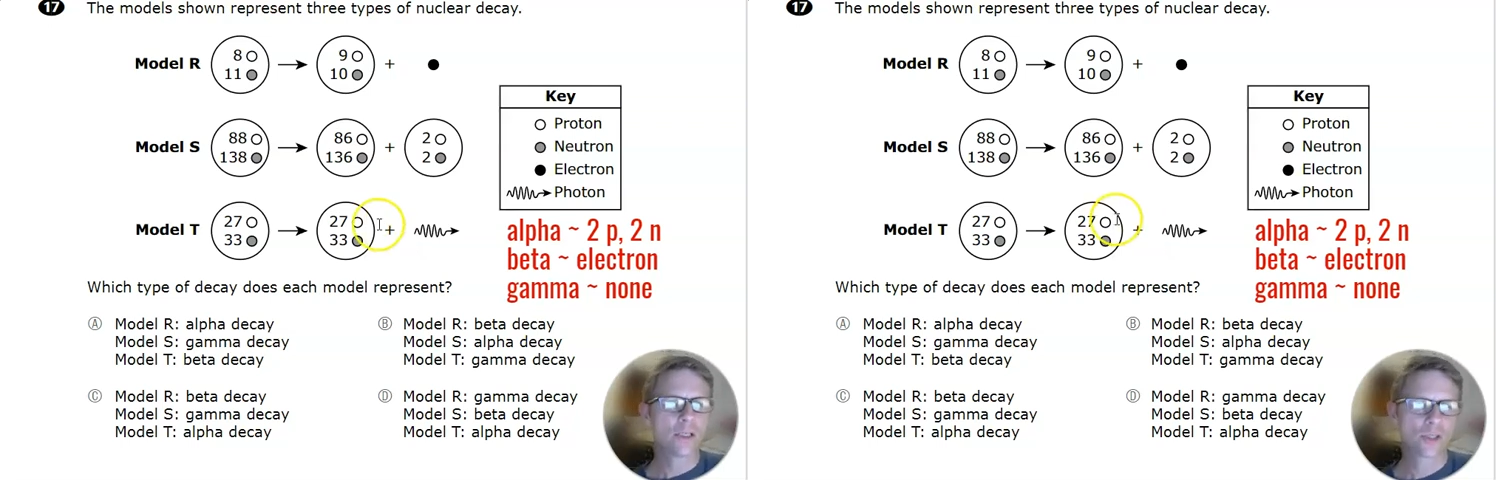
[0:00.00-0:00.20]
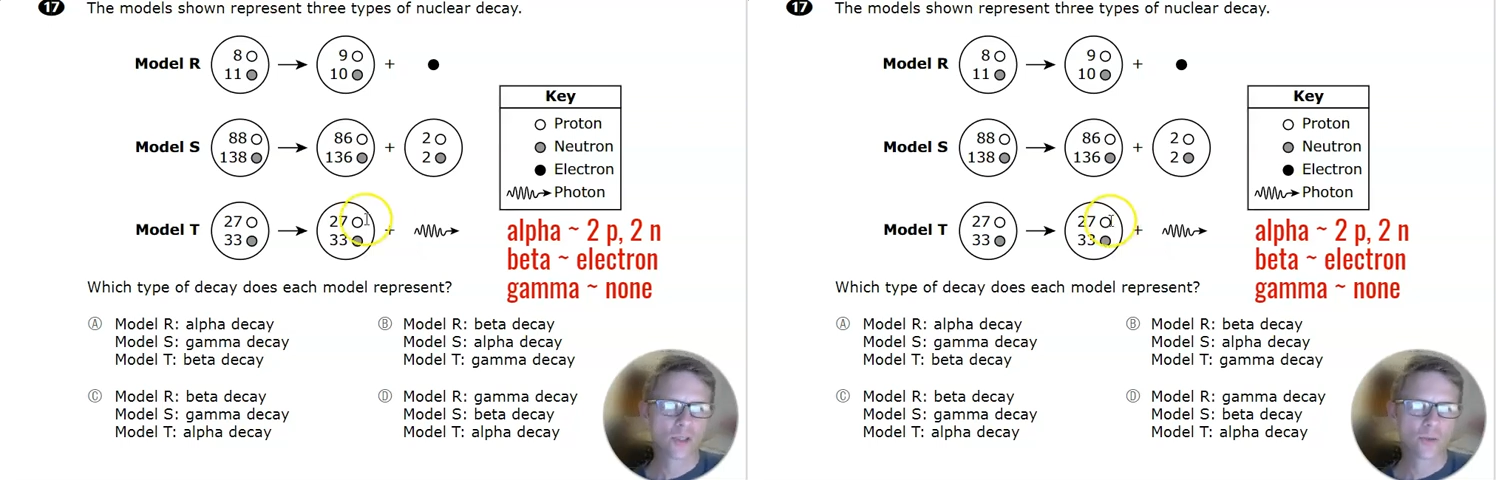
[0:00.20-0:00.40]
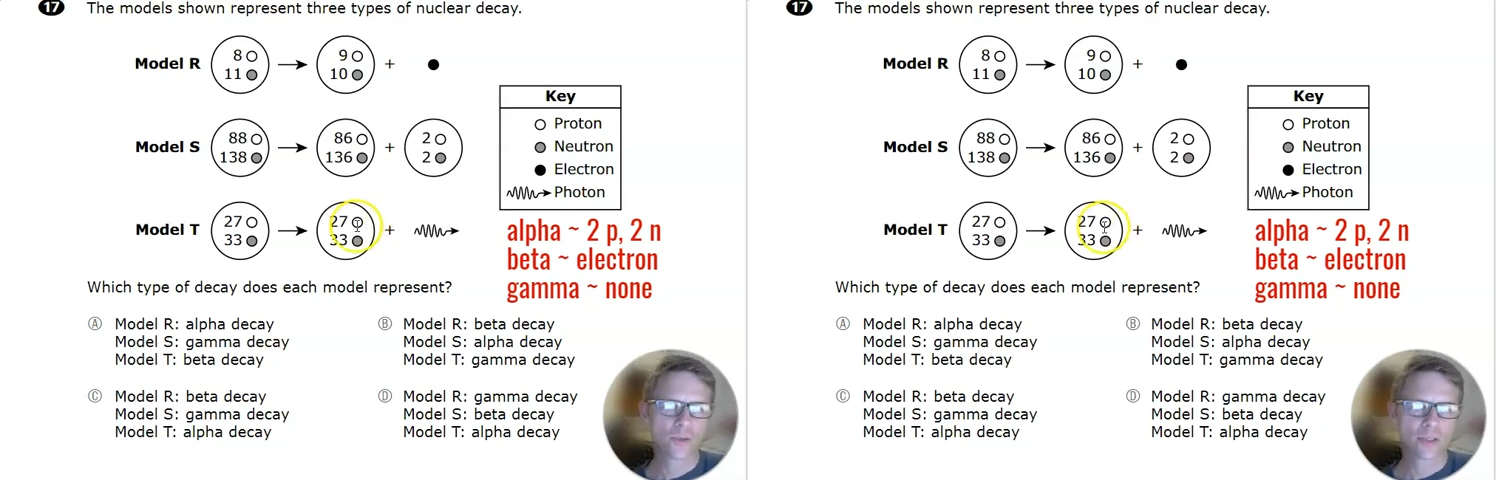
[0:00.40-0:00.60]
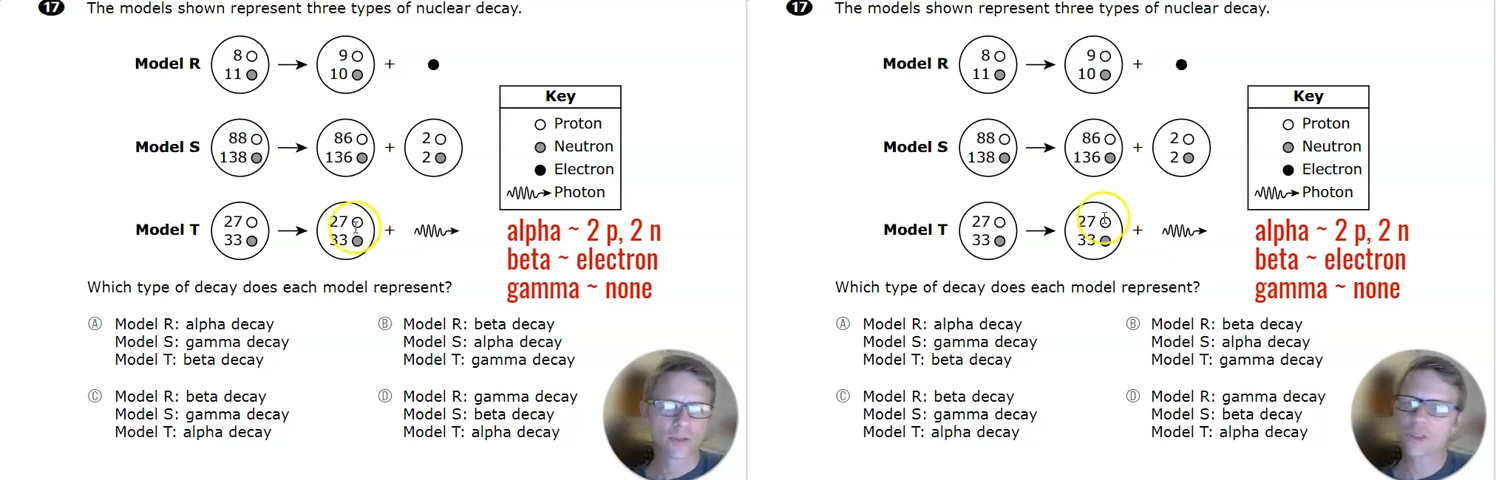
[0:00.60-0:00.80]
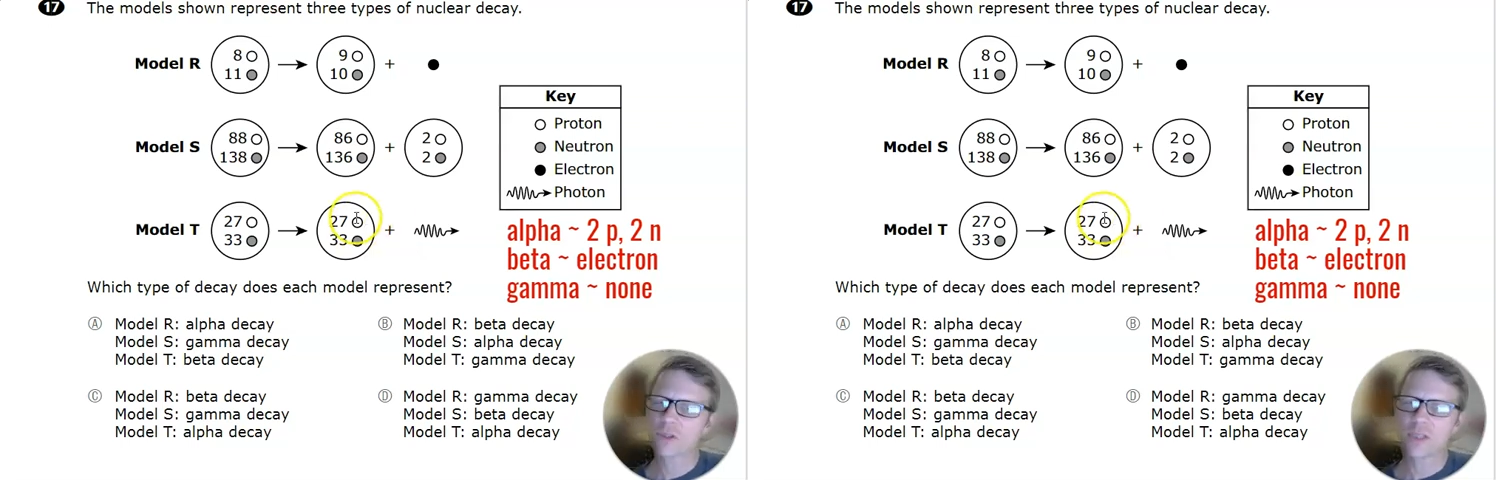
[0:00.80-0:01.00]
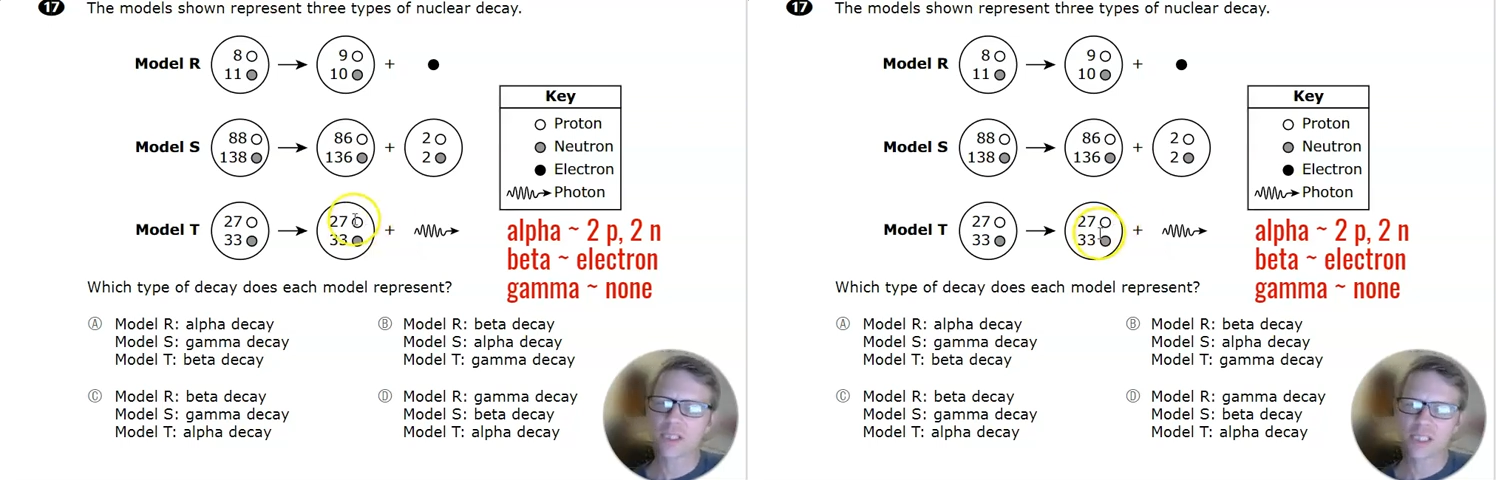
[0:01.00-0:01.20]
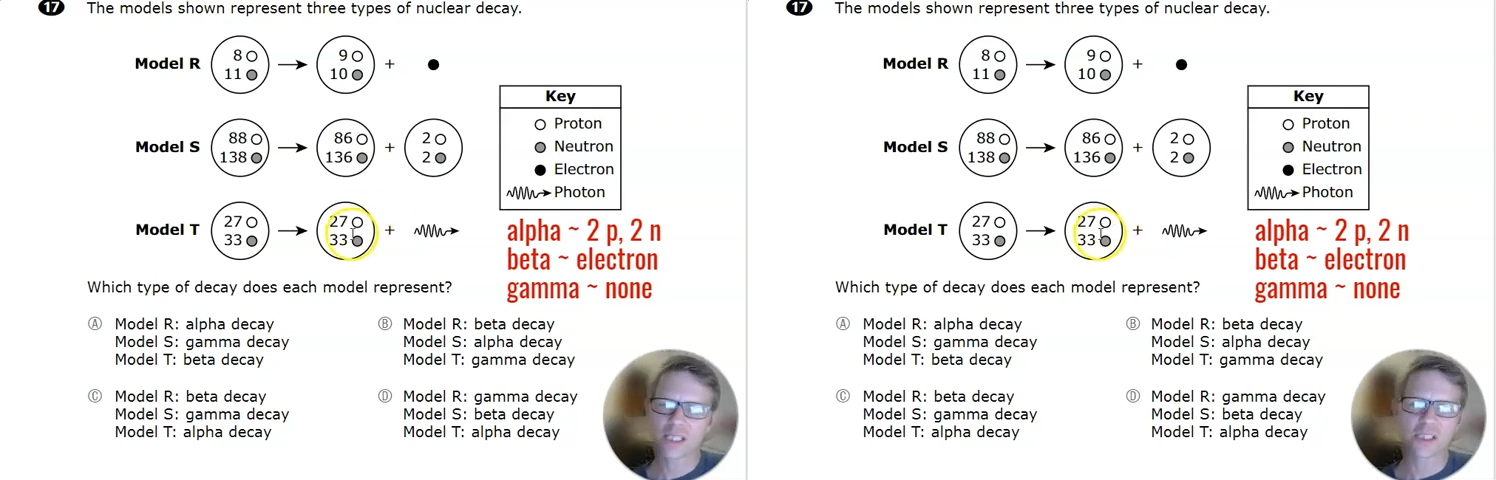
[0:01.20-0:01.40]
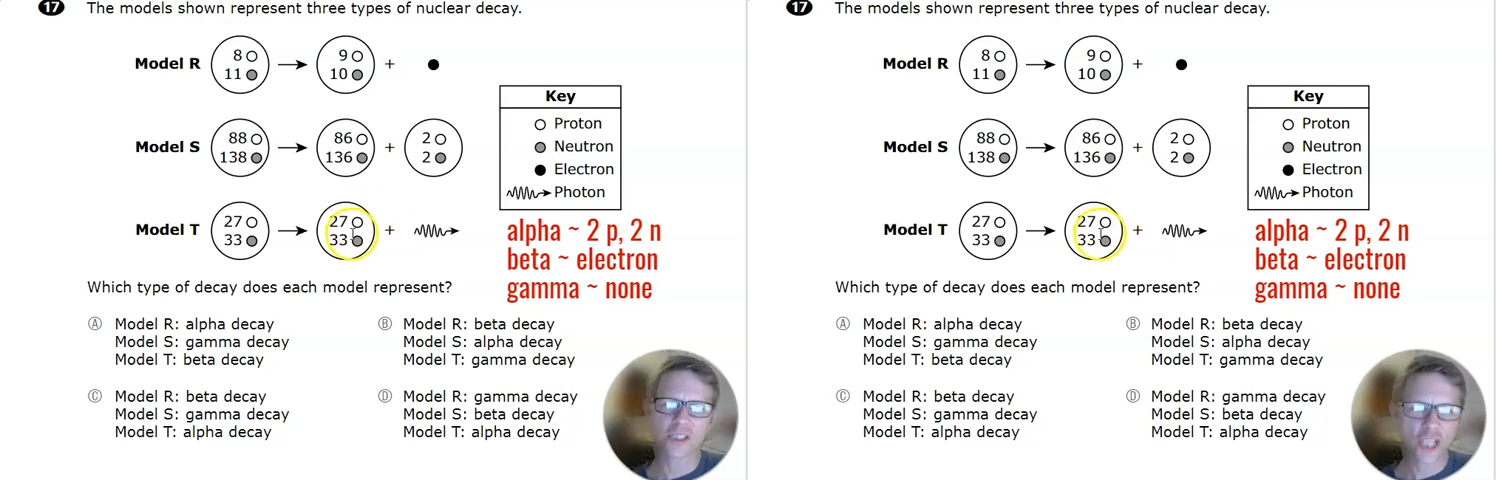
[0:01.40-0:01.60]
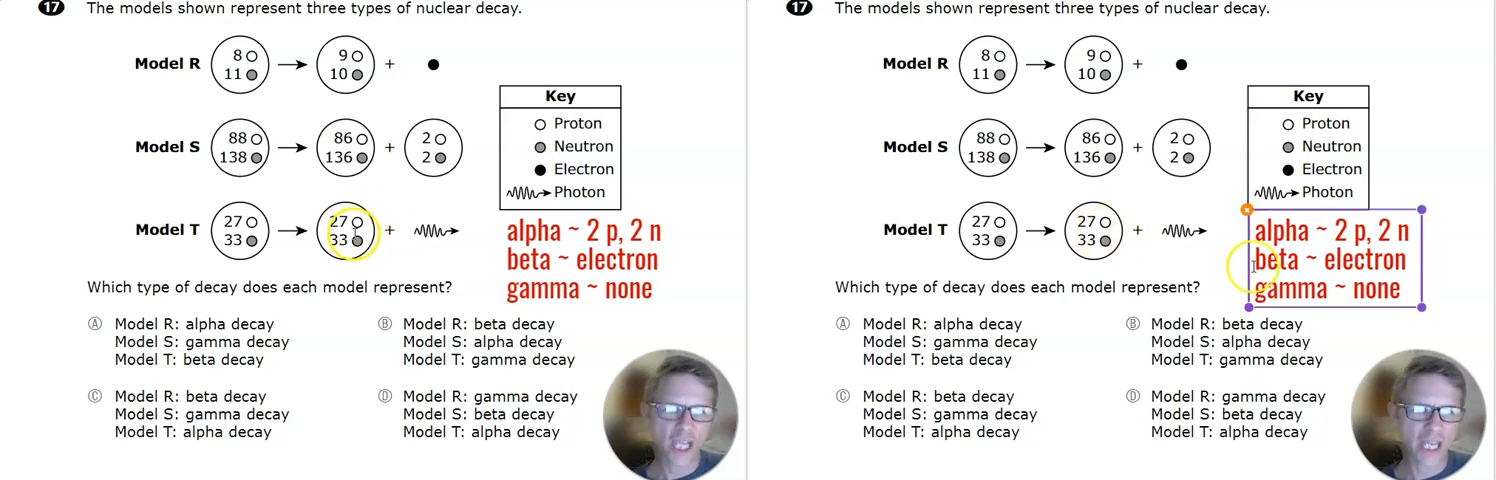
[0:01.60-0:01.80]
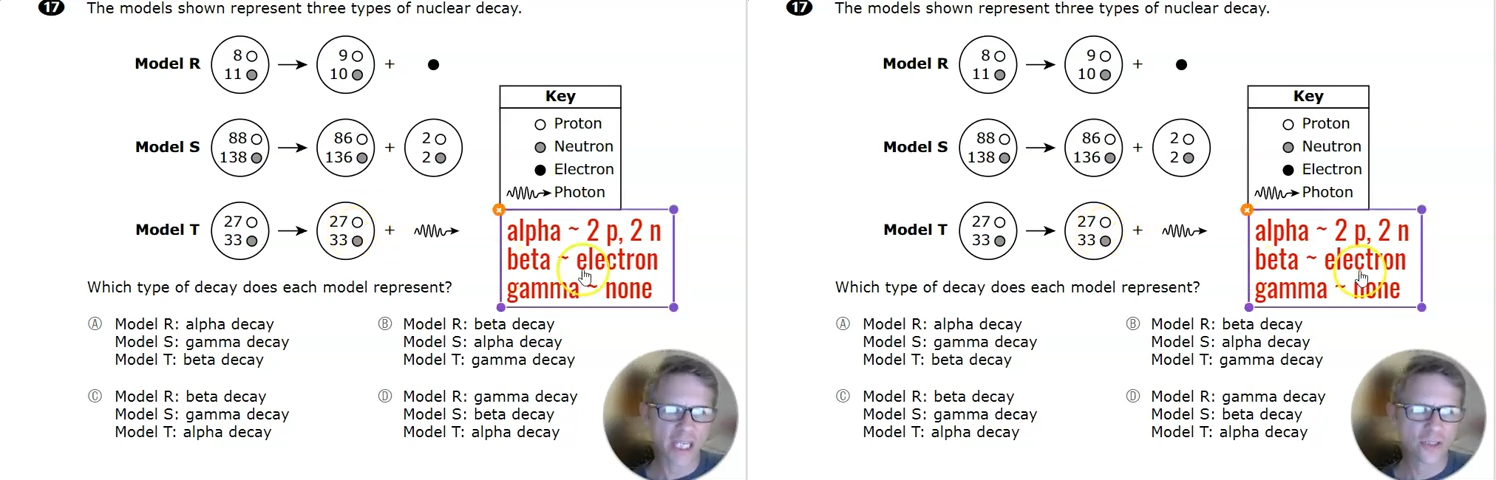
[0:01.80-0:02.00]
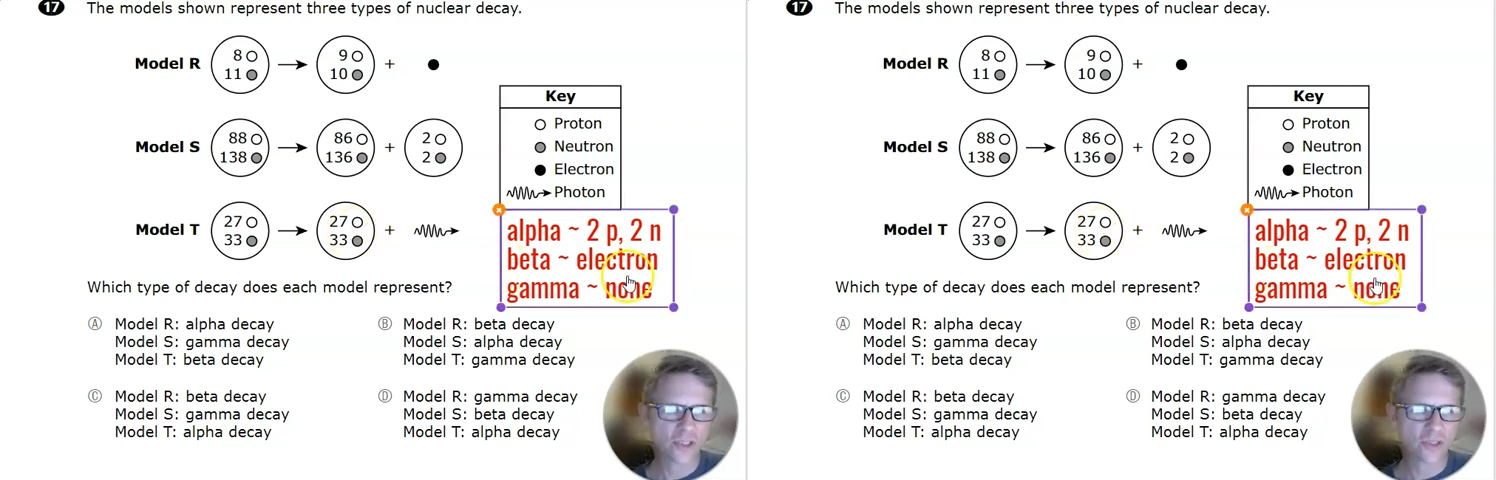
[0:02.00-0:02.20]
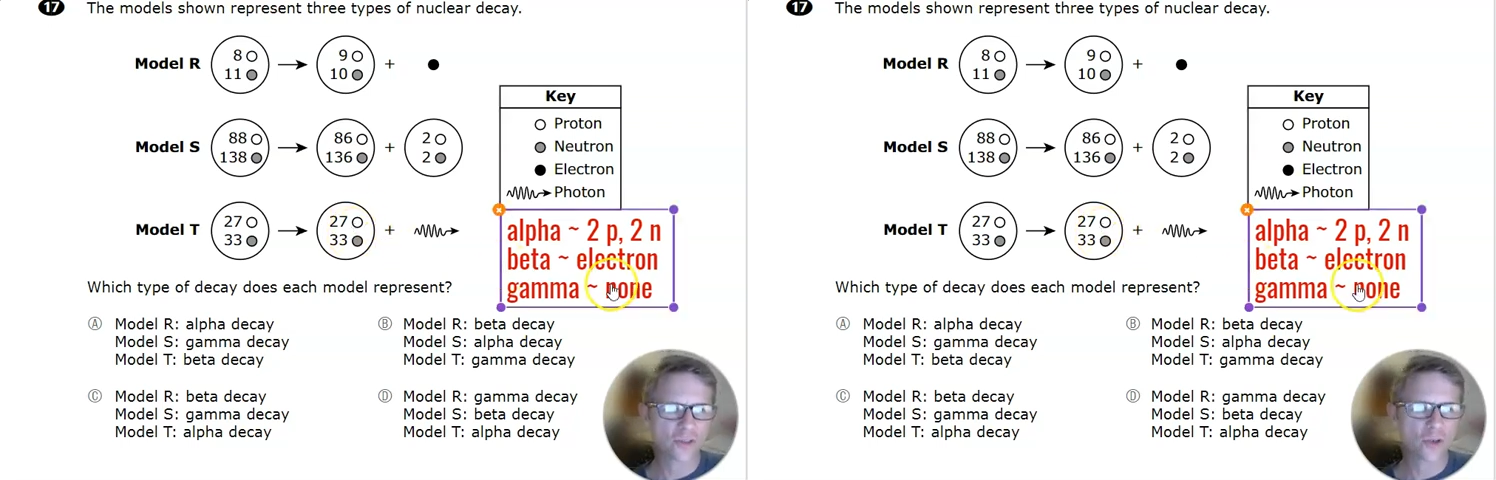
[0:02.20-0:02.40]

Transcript: so that it doesn't change. There's